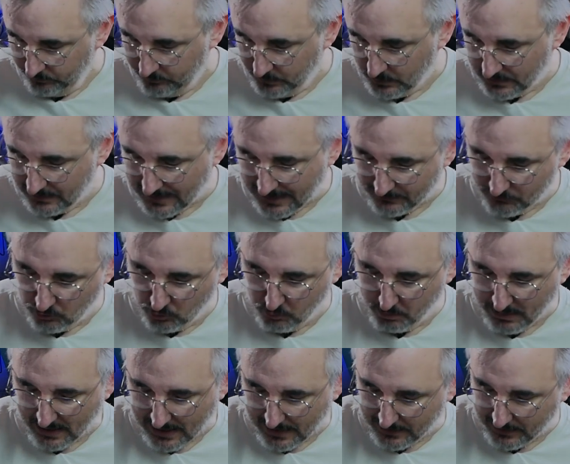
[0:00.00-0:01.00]
But not too
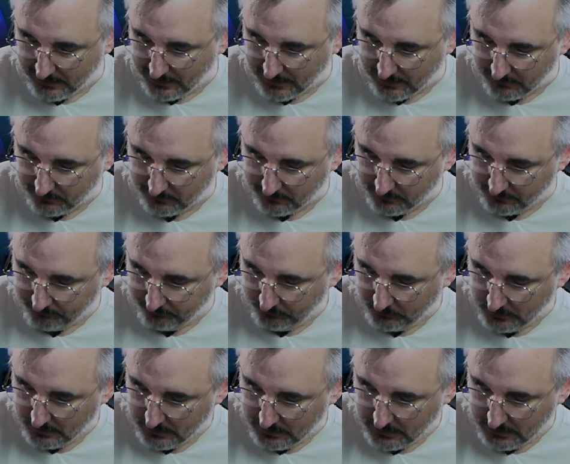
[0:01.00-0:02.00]
bad, I guess.
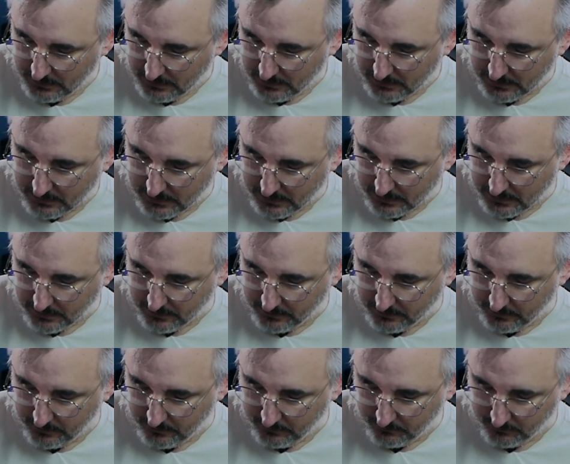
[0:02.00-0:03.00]

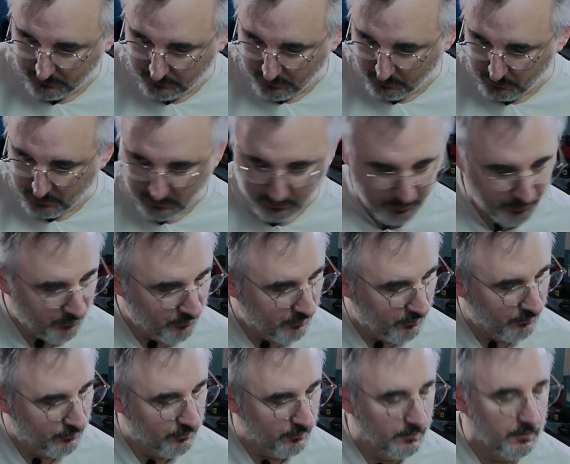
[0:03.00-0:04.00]
Then this is the middle
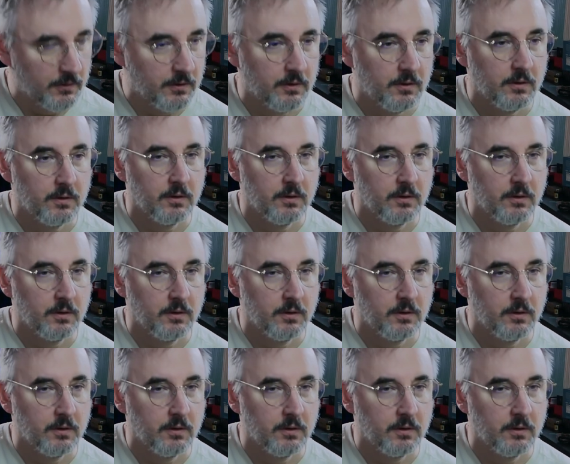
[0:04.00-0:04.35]
position.